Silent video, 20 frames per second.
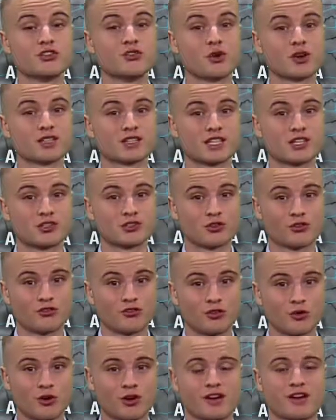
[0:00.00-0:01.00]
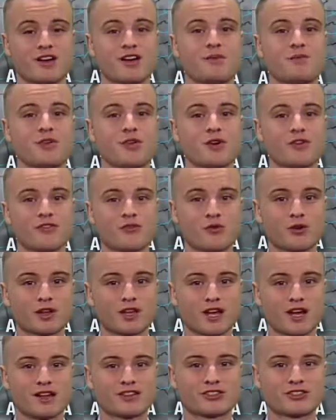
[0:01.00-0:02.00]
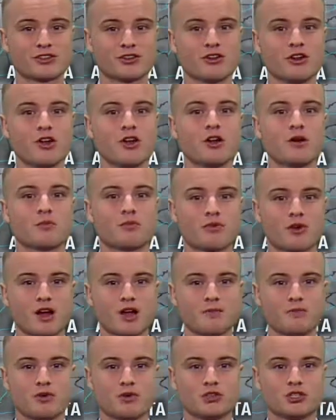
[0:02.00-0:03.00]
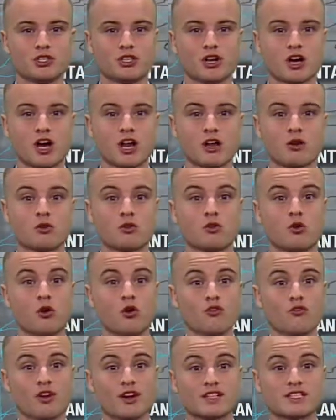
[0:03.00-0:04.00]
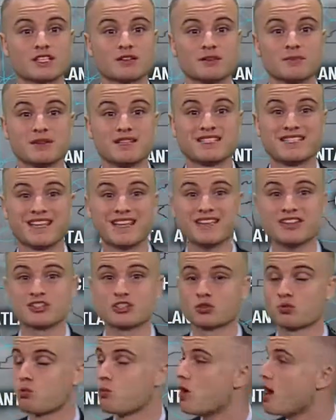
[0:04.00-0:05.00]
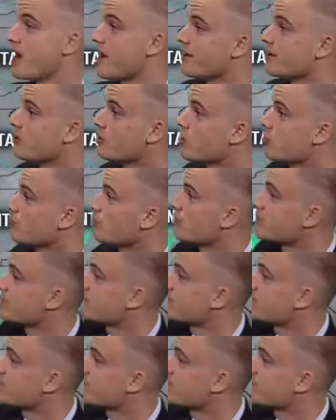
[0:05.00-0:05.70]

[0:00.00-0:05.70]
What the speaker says: north central Florida. I'm UF forecaster Brian Boggiano. A cold front is going to be digging its way through the